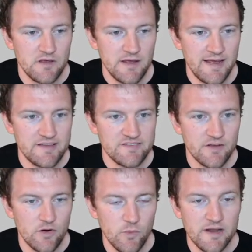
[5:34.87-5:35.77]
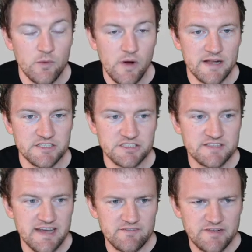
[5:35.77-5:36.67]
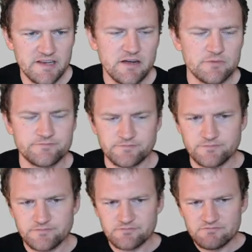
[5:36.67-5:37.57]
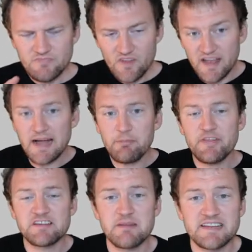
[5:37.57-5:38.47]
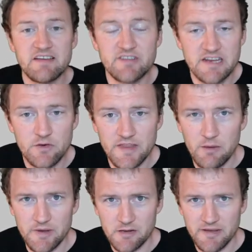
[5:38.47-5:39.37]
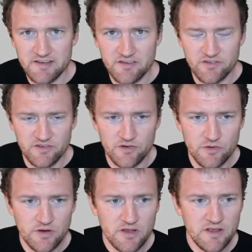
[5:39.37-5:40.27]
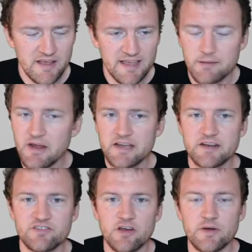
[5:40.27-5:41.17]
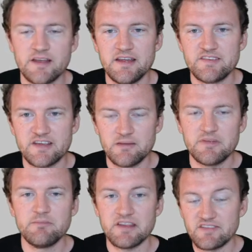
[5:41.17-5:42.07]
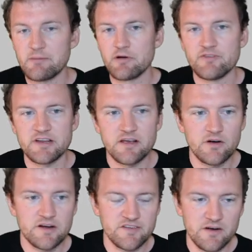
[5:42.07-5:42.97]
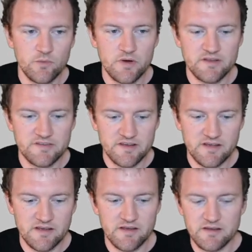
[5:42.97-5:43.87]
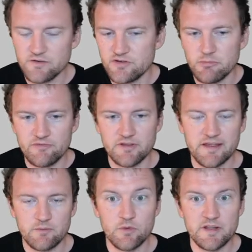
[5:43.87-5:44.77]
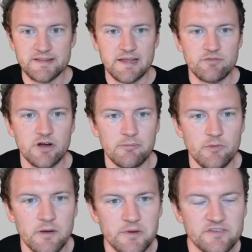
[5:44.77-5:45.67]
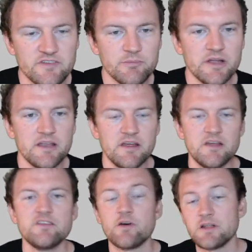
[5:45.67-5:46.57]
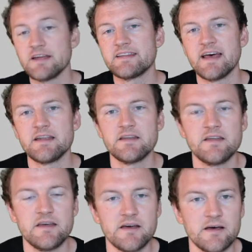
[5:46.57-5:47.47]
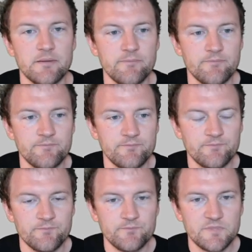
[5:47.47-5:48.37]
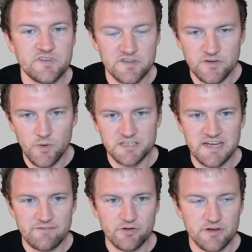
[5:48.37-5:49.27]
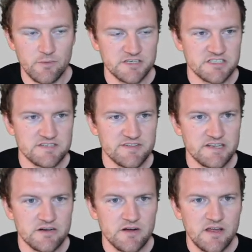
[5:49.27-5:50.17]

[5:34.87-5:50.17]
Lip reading: And so we're going to watch that video. A couple things about that video that I want you to pay attention to. And I'm not going to show it. It's going to be a separate video because I don't want YouTube, I feel like, won't like that for copyright reasons. But so I'll link that to watch after you watch this video.